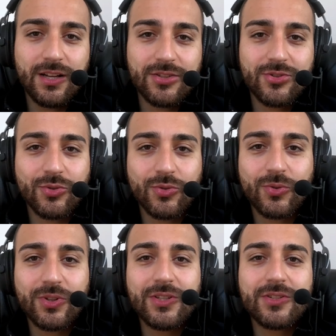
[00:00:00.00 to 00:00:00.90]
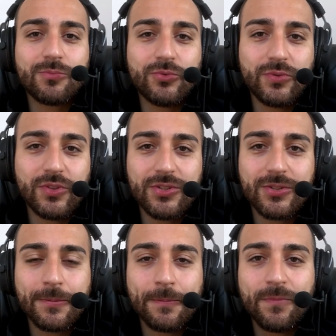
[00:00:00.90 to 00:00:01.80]
stories,
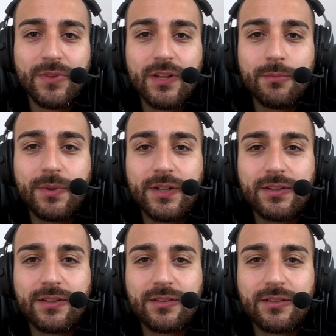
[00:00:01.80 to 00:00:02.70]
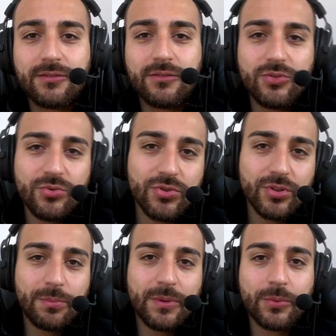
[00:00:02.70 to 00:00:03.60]
movies, but
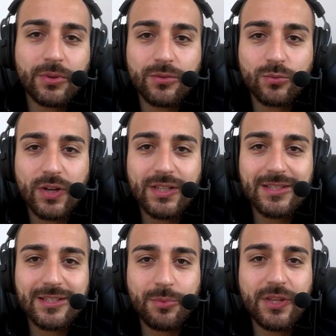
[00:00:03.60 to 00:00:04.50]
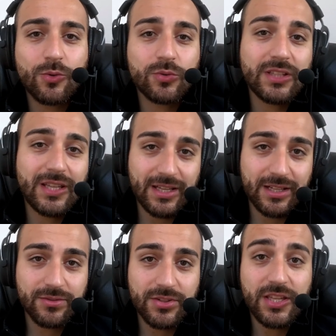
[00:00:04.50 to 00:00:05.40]
usually people can write and speak only
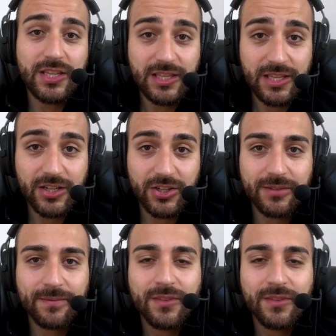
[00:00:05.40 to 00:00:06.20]
Ekavski here.